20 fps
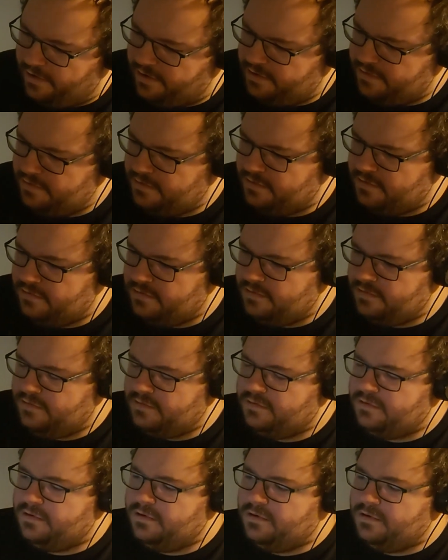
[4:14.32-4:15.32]
All right.
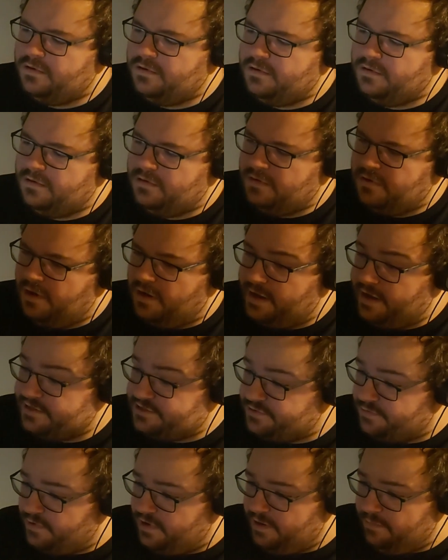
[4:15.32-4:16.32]

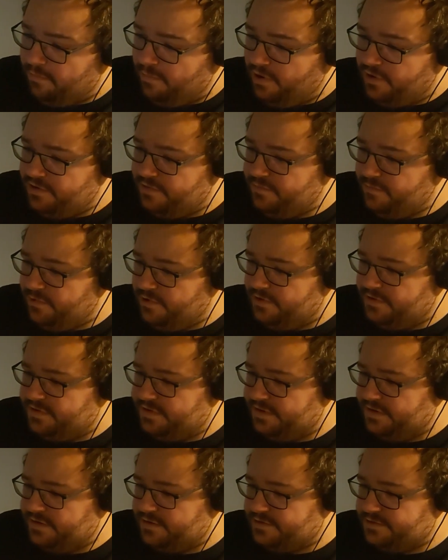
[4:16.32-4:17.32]
Okay, so we're on a modern
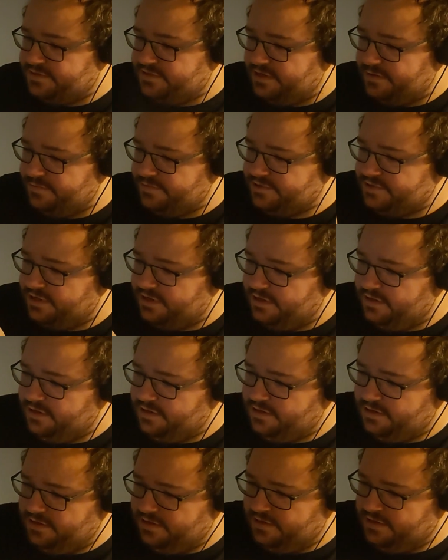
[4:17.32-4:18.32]
world then, because that was
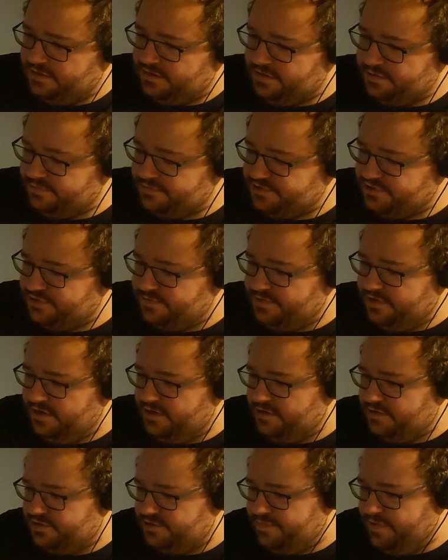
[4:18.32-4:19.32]
like that was
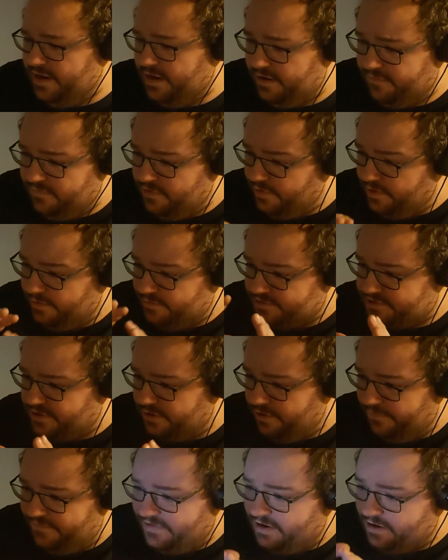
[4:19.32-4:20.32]
zooming in on Japan. I have no idea
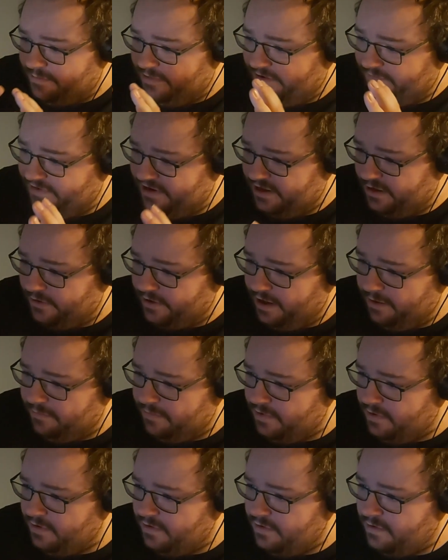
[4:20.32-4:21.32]
what's going on. I feel like I'm in a video
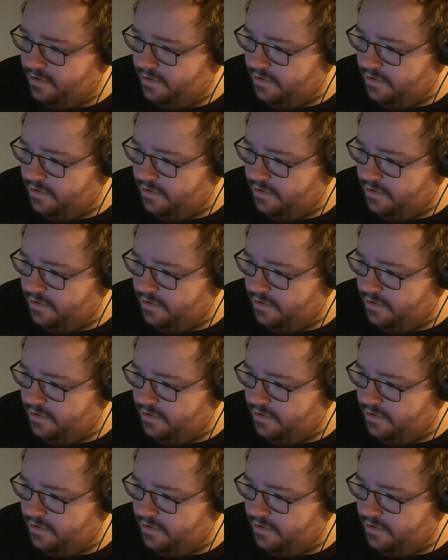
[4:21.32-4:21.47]
game.